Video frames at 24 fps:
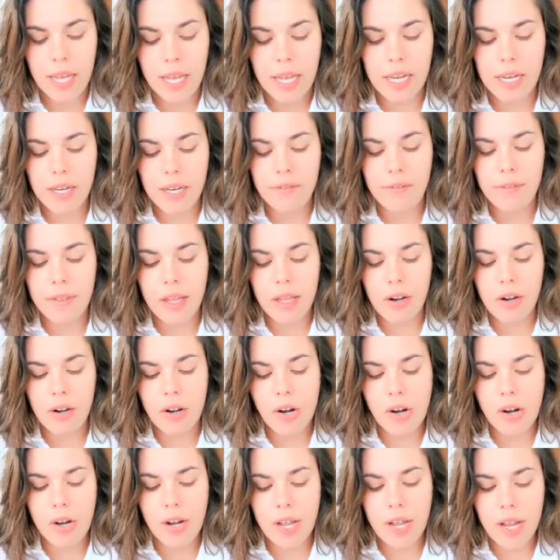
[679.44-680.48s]
And if
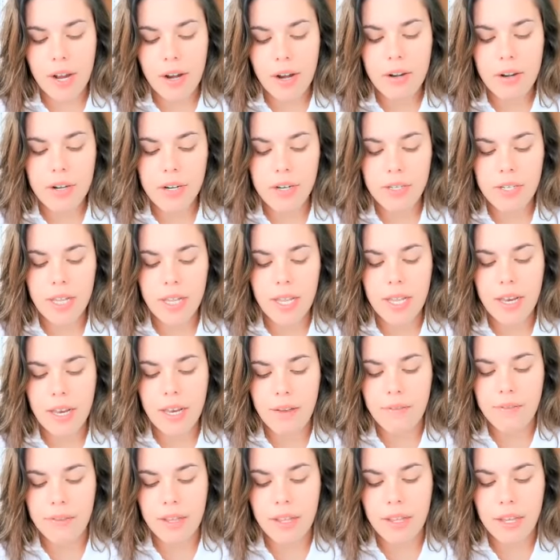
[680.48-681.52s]
there are errors in
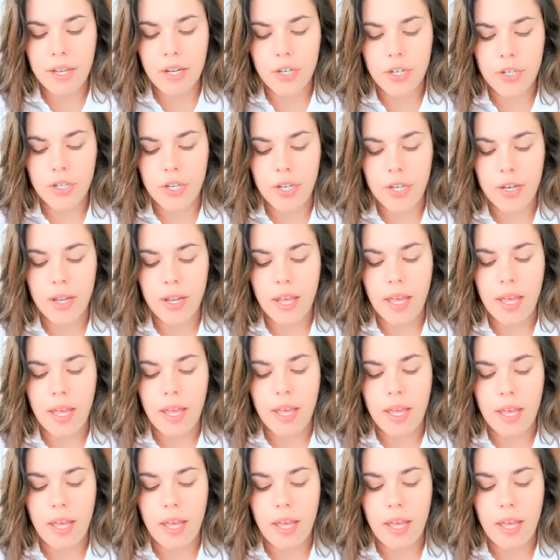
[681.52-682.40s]
navigation,